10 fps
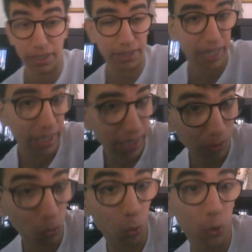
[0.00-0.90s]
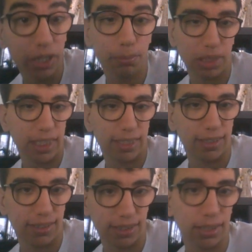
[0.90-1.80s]
the endgame wouldn't be
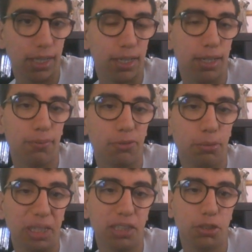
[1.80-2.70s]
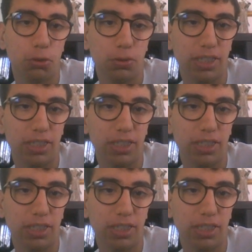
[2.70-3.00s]
easy for me to